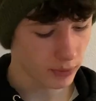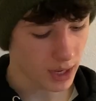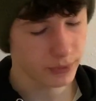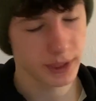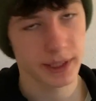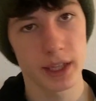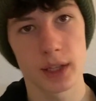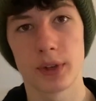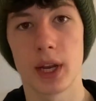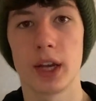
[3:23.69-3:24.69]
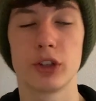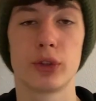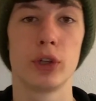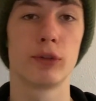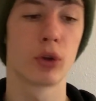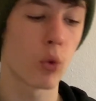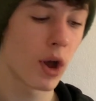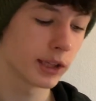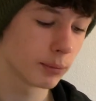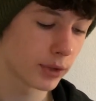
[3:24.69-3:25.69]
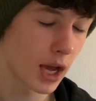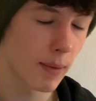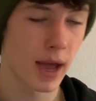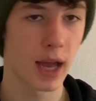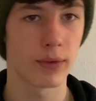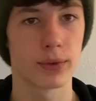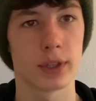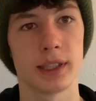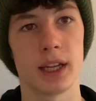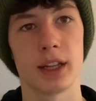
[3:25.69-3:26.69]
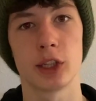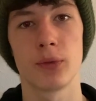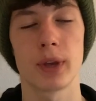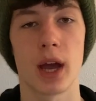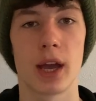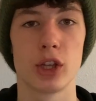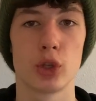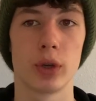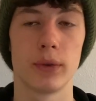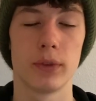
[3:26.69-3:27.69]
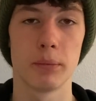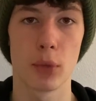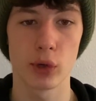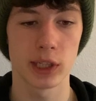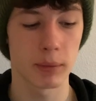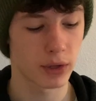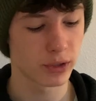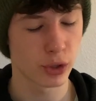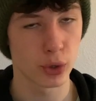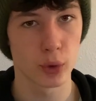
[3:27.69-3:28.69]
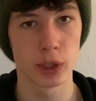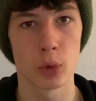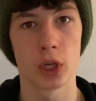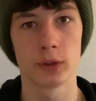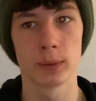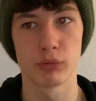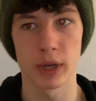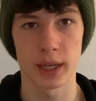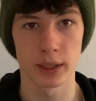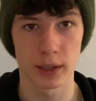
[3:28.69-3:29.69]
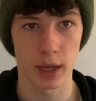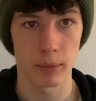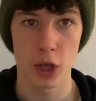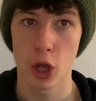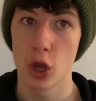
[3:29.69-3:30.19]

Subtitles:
After skating the Nyjah 2s for quite some time, I have to say that something I enjoyed the most about these shoes was the braking time.